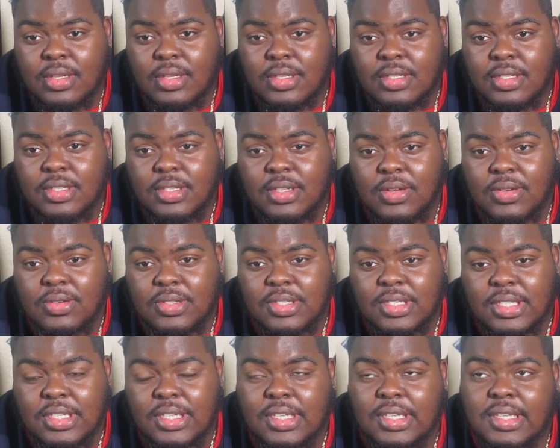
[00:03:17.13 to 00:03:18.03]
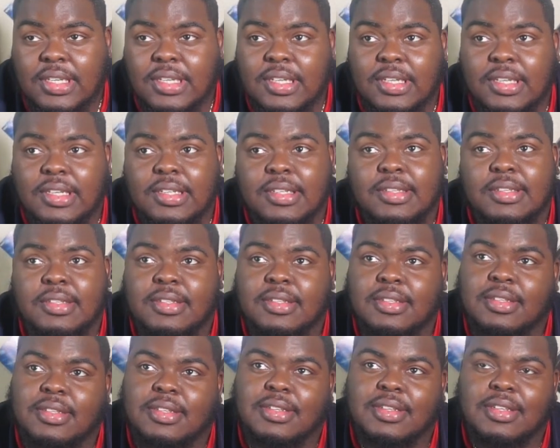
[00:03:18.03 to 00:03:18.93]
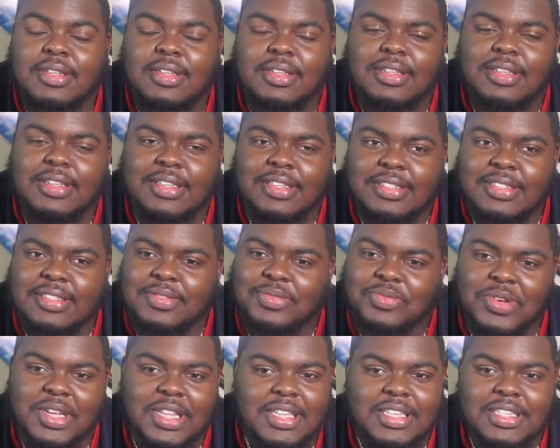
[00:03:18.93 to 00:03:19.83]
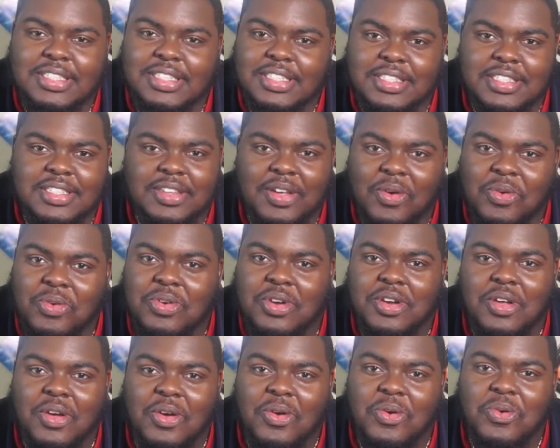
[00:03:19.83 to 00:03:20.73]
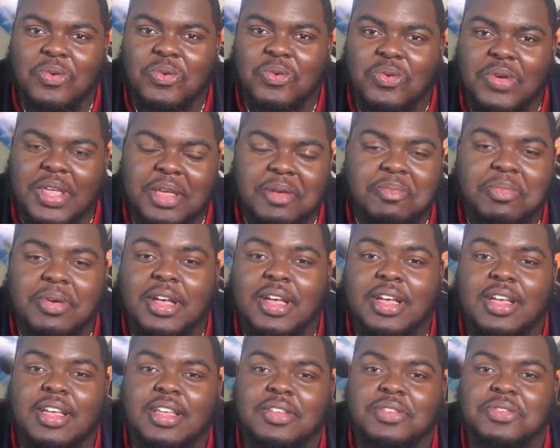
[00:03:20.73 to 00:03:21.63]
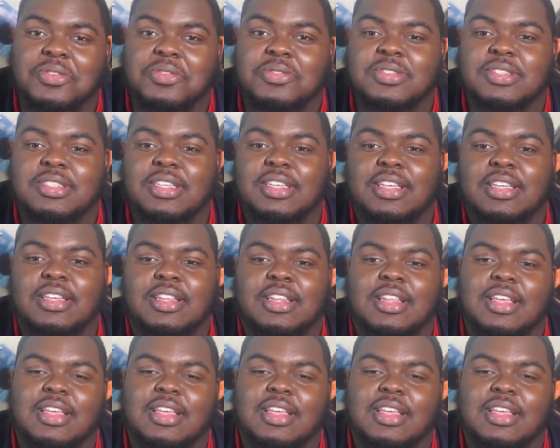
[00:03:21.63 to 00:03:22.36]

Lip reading: So shit, it's really just owning the whole empire. You know what I'm saying?